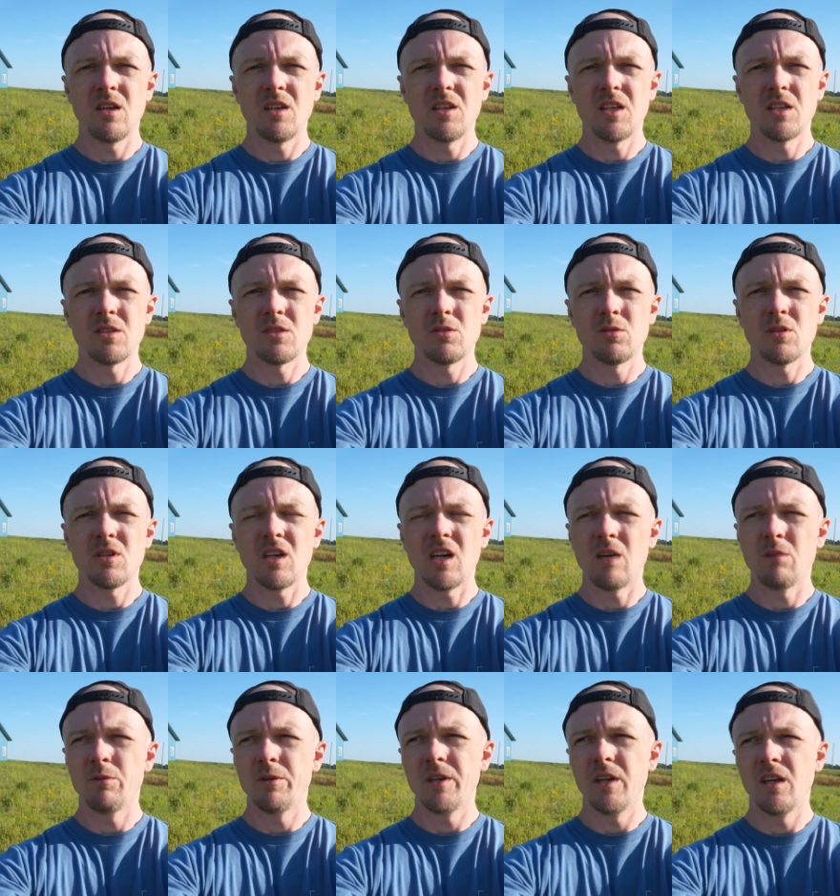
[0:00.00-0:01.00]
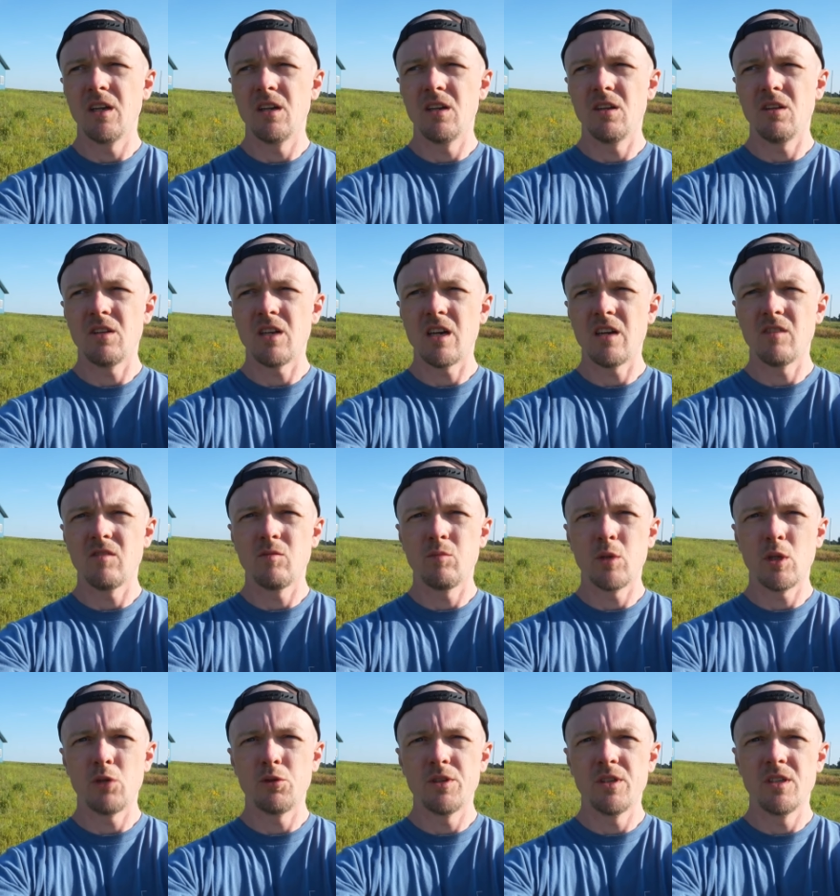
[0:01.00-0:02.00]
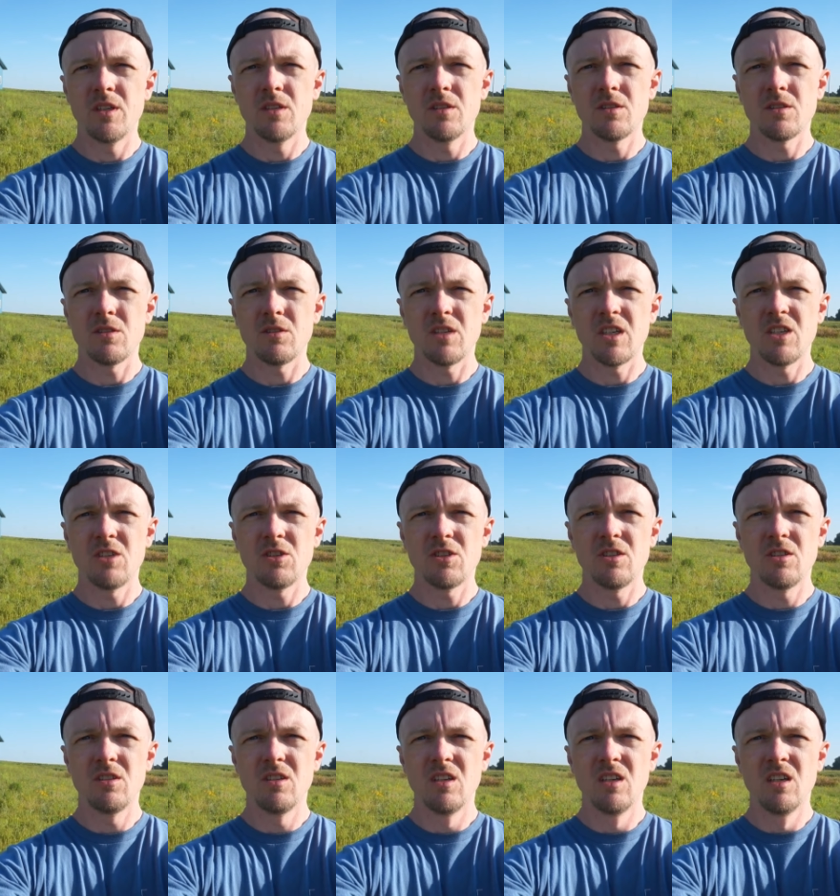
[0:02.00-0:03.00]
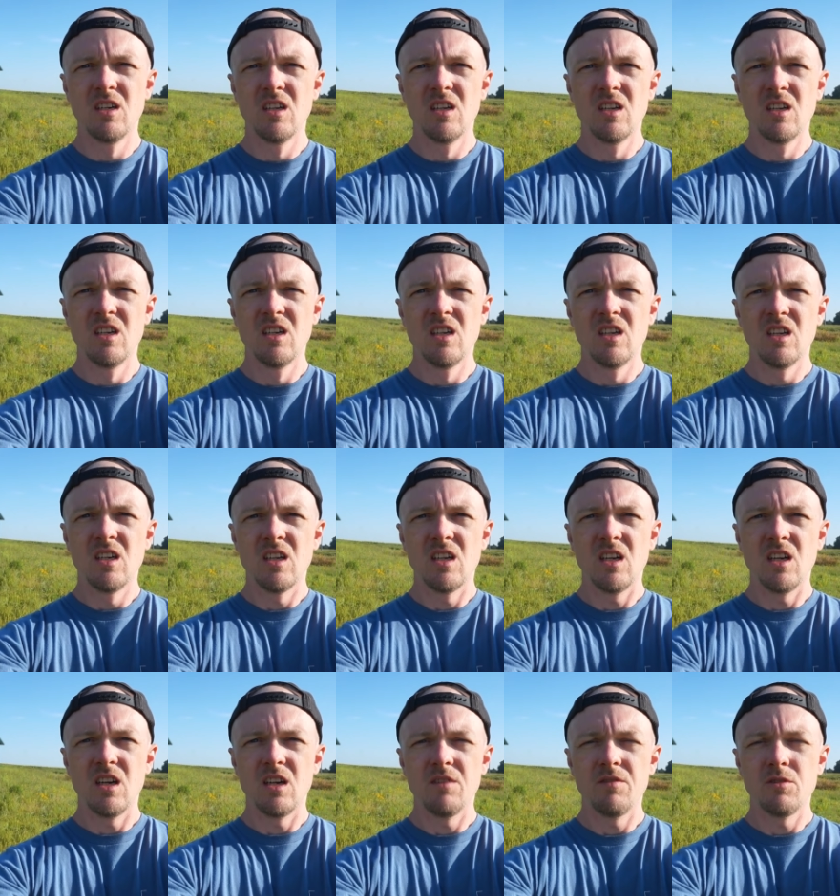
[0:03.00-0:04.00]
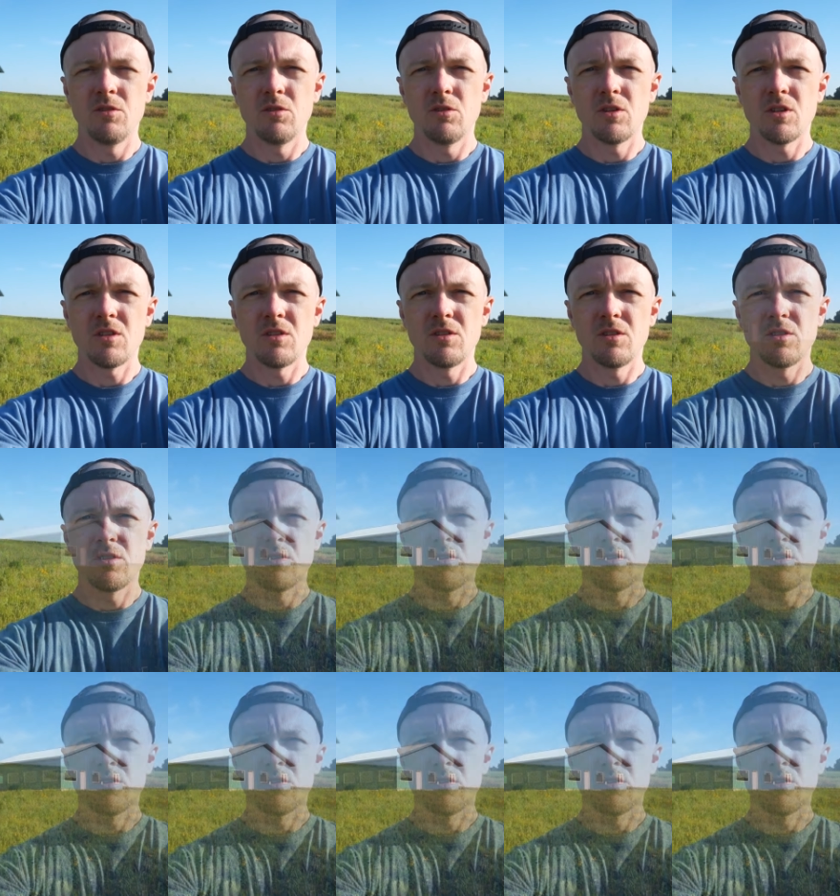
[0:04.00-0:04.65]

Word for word: That's to accommodate a lot of blown in insulation. Uh, if you look, there's